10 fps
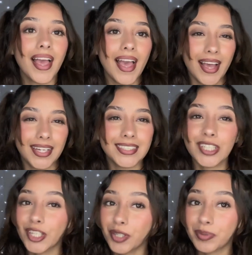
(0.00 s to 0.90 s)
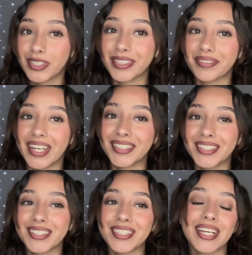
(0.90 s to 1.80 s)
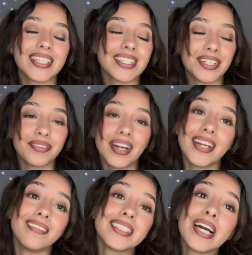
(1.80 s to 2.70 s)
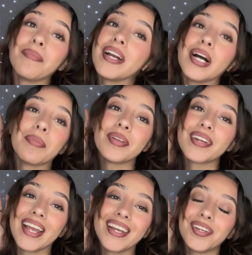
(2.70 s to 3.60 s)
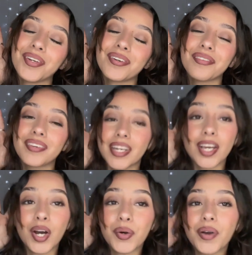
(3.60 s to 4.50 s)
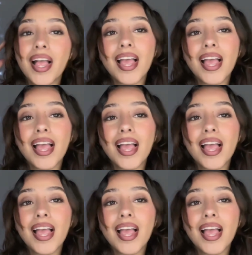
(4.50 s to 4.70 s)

and turn on your post notifications so you guys get notified every time I upload a new video